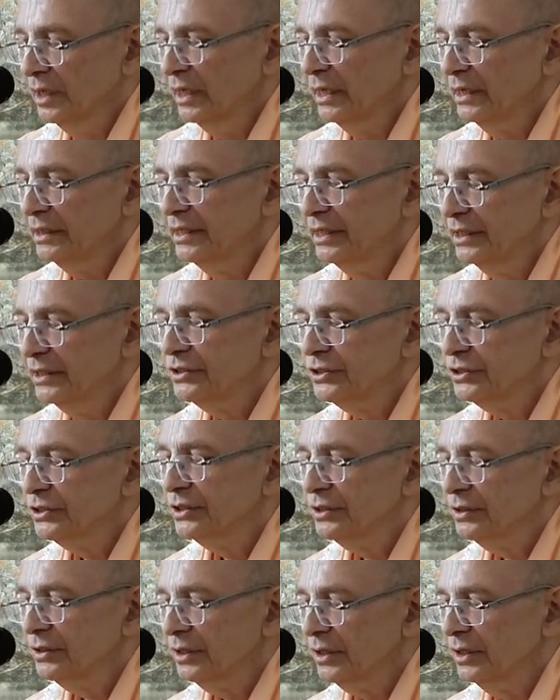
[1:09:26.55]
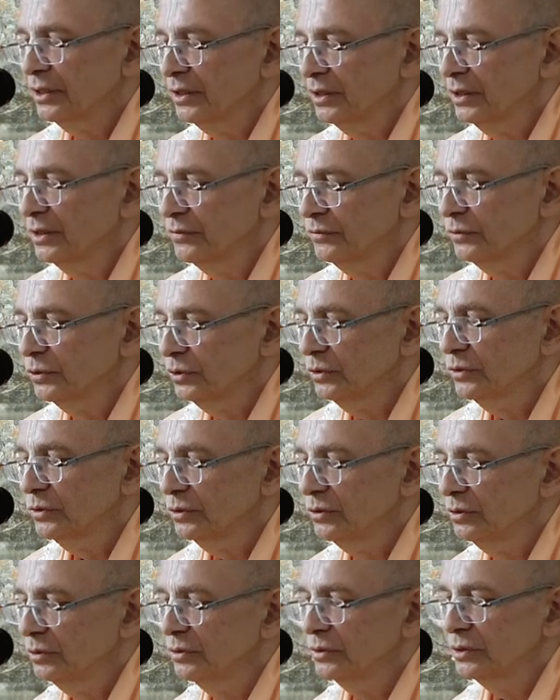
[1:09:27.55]
attention in what
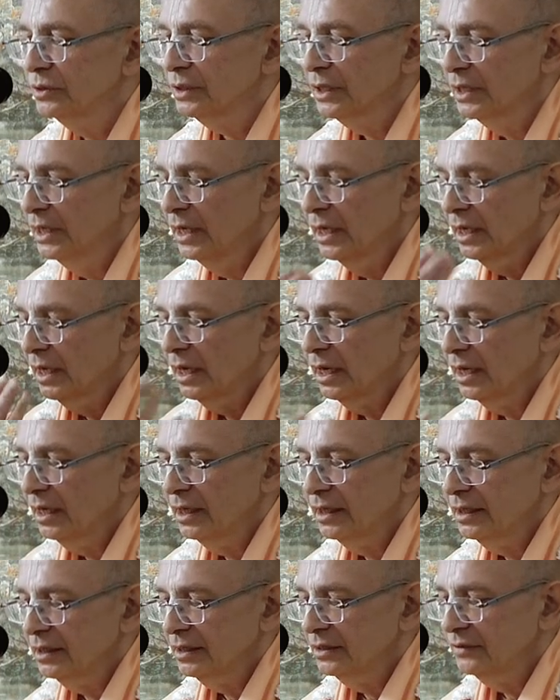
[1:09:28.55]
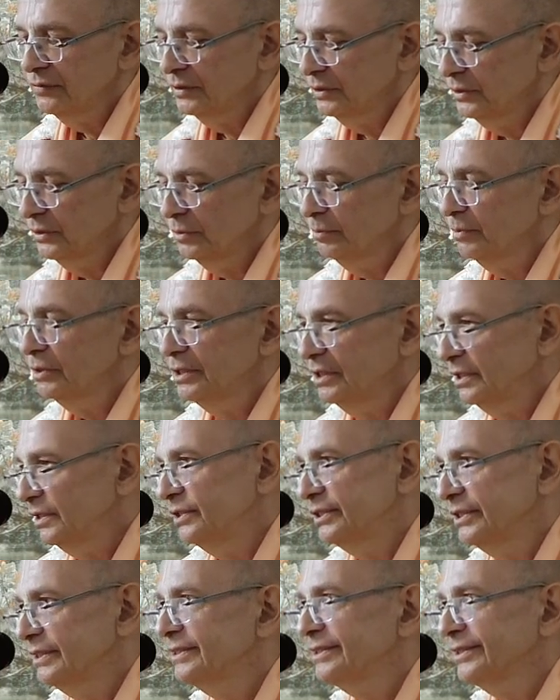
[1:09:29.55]
you're doing, uh, it will not be
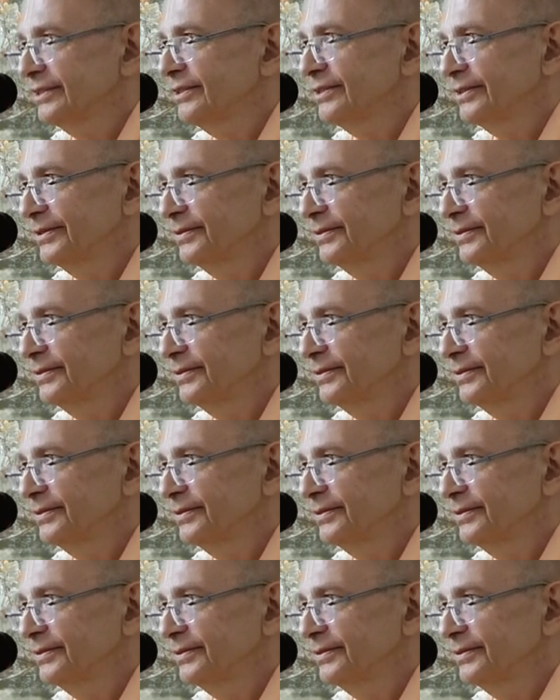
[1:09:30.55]
digested.